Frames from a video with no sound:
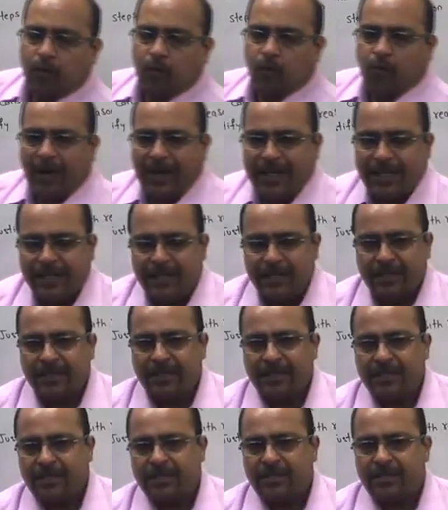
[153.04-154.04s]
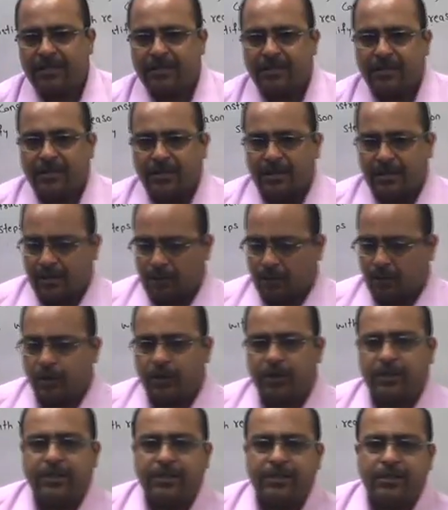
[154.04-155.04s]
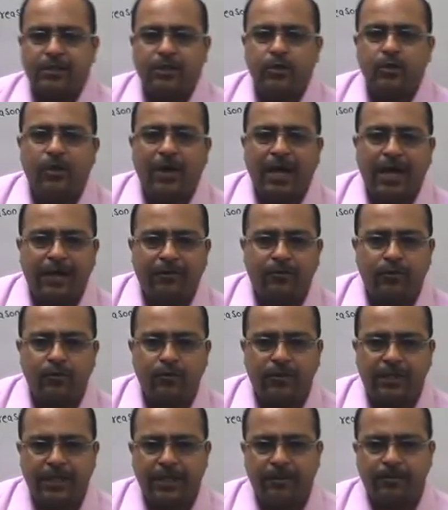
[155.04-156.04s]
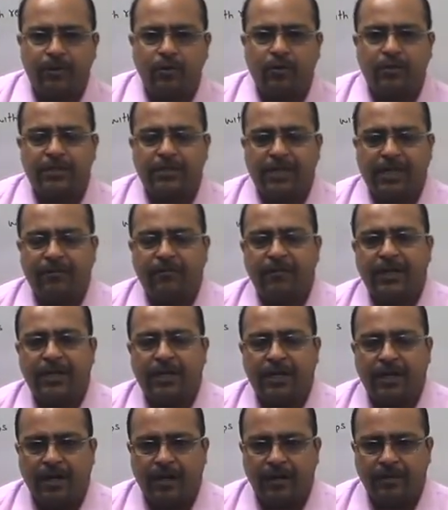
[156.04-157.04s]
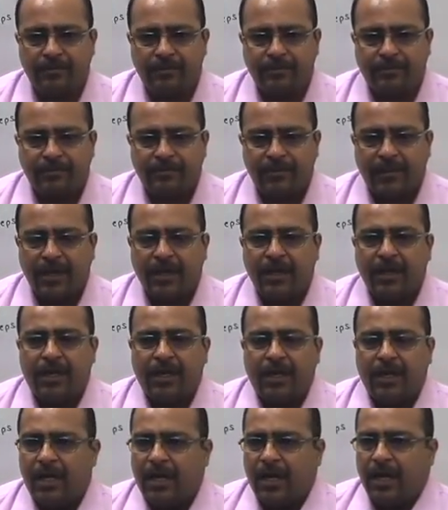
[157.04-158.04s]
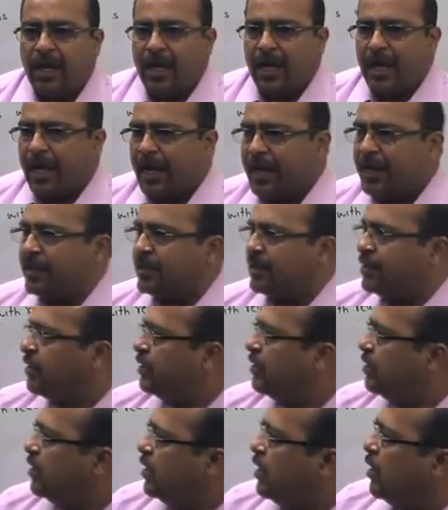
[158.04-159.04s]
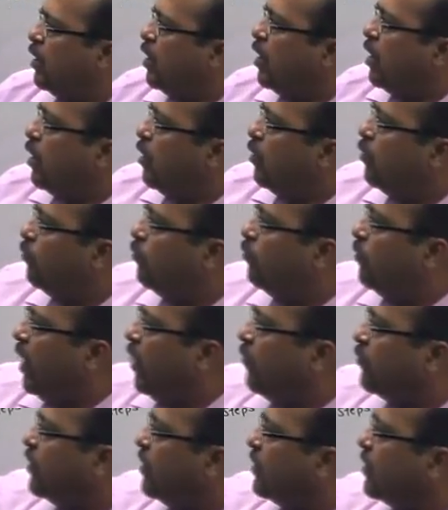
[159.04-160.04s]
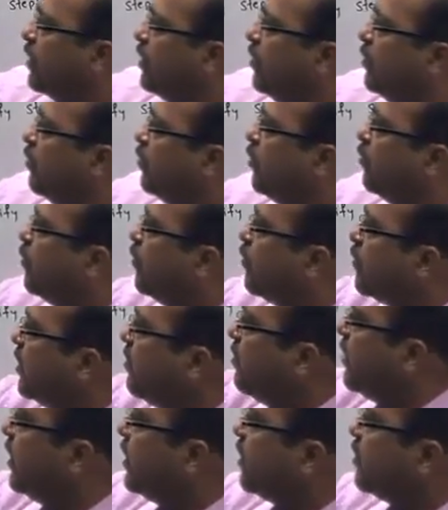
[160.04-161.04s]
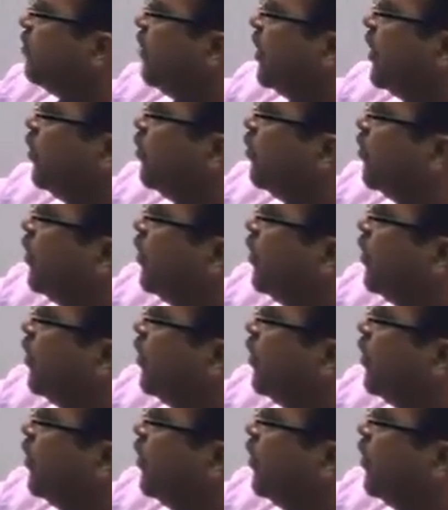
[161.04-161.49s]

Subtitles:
While reading these questions, you have to keep yourself very calm, and after 15 minutes when